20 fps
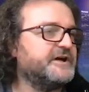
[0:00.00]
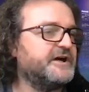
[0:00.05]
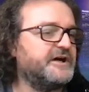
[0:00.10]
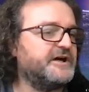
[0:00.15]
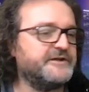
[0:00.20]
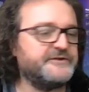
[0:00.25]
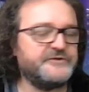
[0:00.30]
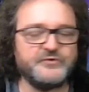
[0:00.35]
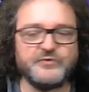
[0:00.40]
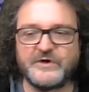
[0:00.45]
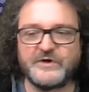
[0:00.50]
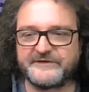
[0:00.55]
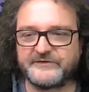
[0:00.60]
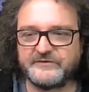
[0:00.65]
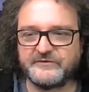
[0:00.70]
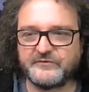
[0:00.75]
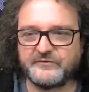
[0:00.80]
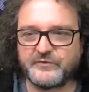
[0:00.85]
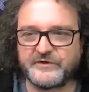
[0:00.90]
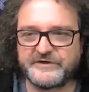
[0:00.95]
uh, to ask
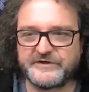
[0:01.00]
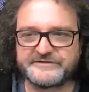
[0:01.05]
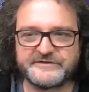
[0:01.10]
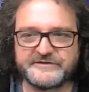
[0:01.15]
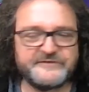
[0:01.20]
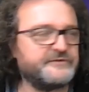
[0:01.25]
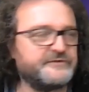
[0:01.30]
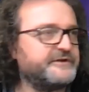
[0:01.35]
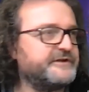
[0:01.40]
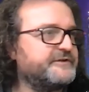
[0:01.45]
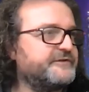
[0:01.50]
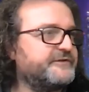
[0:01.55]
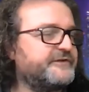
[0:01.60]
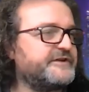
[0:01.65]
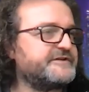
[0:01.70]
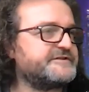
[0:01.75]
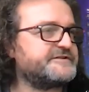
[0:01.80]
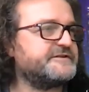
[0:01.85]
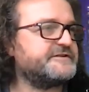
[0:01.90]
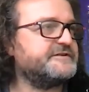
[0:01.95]
your question during the
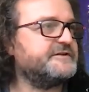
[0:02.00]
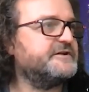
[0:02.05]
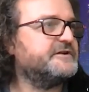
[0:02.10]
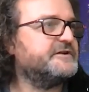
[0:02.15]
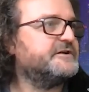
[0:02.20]
session,